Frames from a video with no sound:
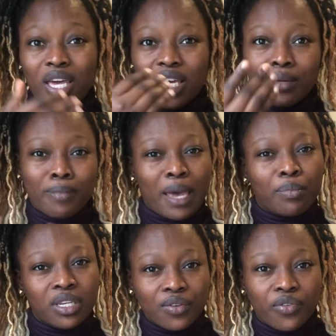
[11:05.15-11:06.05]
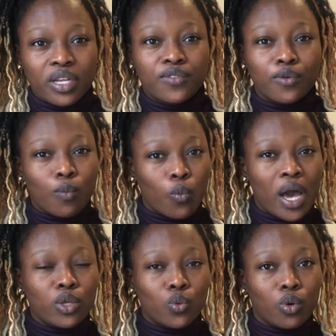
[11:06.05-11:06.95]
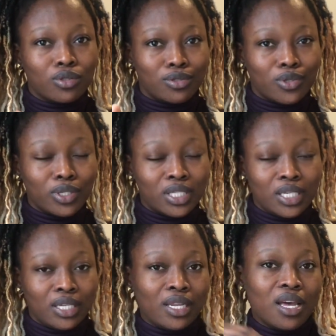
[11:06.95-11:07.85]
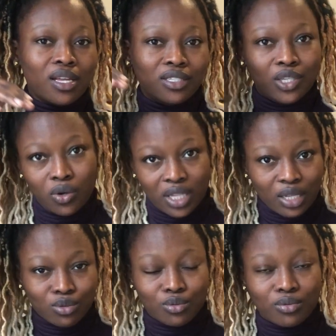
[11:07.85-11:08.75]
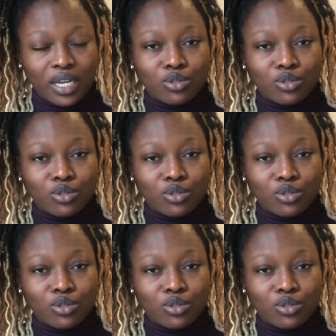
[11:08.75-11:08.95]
it might be different from why you want to study in the other school, right?